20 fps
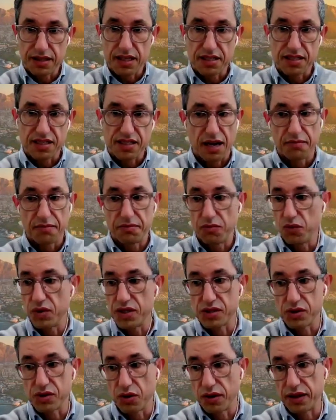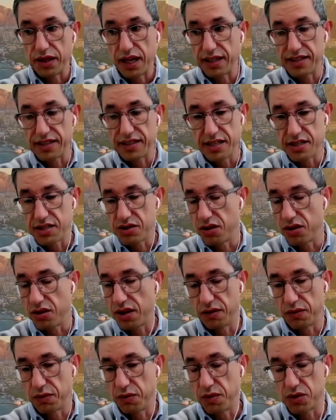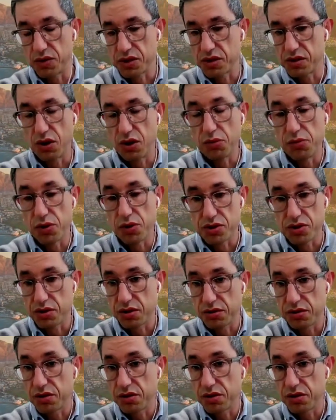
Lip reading: that time we saw that digital health was almost